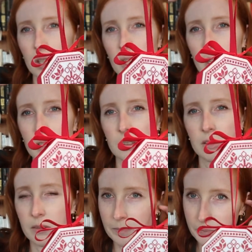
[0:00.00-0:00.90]

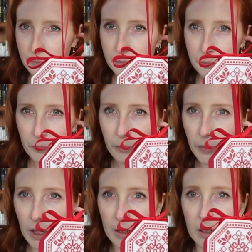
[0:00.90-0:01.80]
as
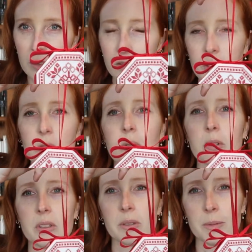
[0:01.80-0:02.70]
an individual
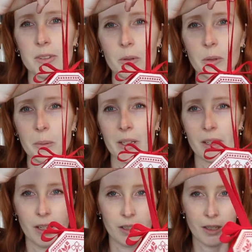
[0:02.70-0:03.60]
Christmas ornament,
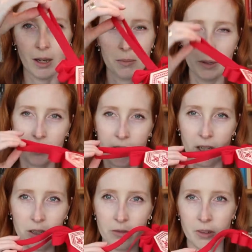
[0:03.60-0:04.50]
and that might be
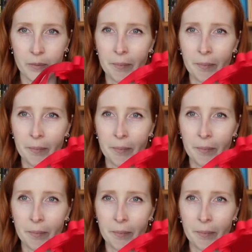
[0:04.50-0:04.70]
kind of fun.